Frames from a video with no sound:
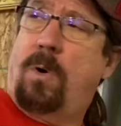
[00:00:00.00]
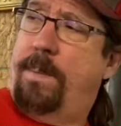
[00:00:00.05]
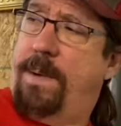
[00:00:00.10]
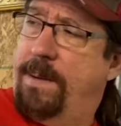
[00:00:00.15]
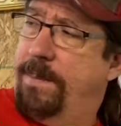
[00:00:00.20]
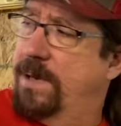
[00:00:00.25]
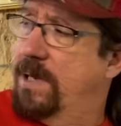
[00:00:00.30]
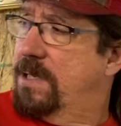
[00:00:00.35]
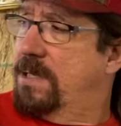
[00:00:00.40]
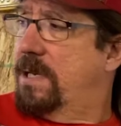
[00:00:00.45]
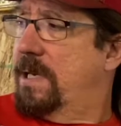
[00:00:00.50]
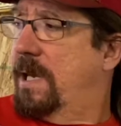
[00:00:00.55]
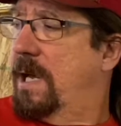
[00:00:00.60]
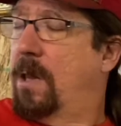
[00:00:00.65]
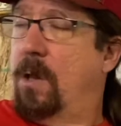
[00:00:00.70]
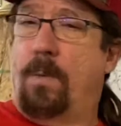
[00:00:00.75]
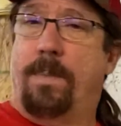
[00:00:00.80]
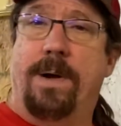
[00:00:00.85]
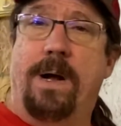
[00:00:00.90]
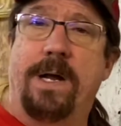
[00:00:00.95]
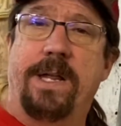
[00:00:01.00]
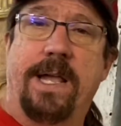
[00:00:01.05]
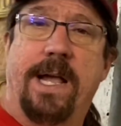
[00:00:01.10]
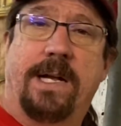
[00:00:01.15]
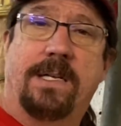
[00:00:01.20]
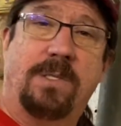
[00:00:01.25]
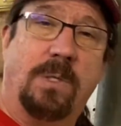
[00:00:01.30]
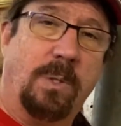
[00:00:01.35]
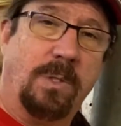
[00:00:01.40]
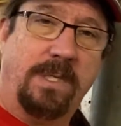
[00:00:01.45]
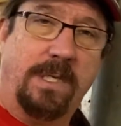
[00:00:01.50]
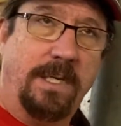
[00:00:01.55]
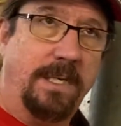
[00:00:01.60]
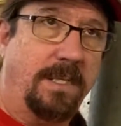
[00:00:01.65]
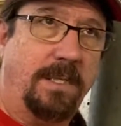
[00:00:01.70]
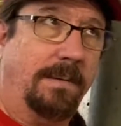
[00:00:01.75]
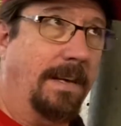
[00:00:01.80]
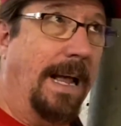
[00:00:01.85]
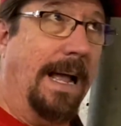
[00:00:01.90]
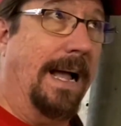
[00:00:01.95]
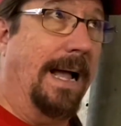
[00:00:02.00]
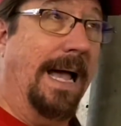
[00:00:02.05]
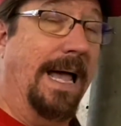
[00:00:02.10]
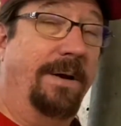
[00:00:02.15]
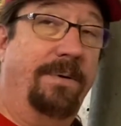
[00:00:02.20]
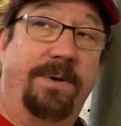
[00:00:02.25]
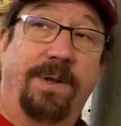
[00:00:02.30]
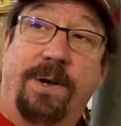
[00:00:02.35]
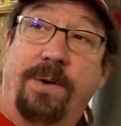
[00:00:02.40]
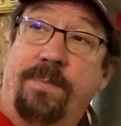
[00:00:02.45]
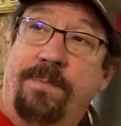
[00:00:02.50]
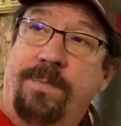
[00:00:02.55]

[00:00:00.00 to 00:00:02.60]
maybe it's a yellow Pontiac Solstice. I don't know.